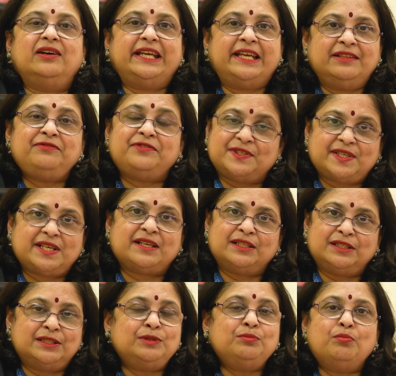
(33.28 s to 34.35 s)
in
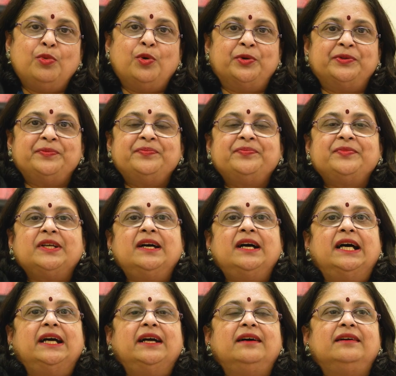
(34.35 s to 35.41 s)
physical mode.
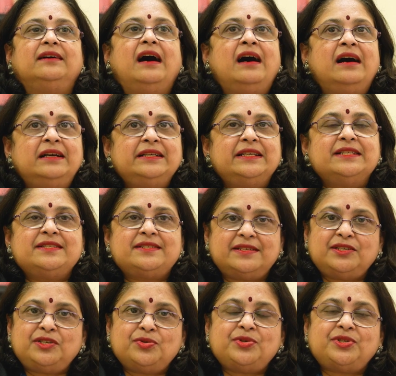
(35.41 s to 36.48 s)
Our
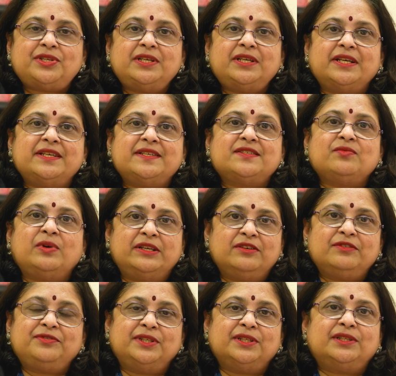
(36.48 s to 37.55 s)
institution is one of